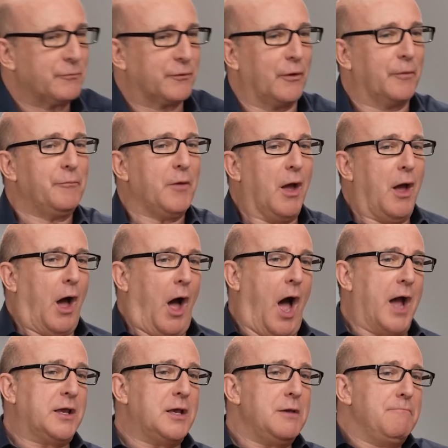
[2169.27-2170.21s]
So
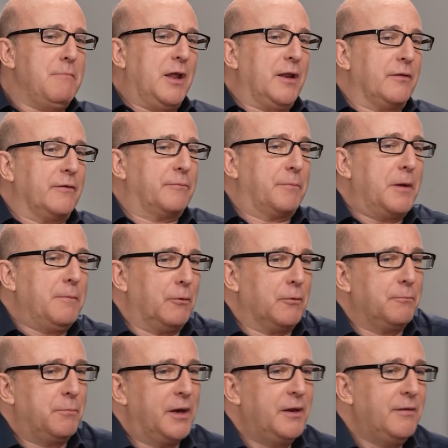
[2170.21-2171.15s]
I keep meeting these people
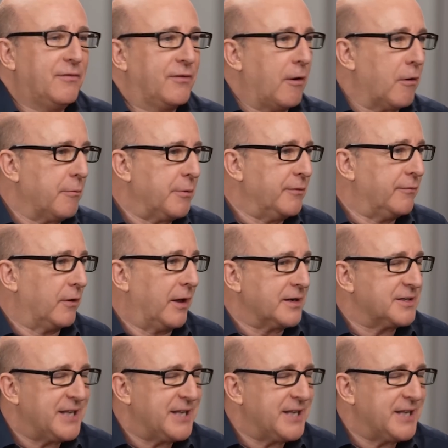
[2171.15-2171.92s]
who've been in therapy for like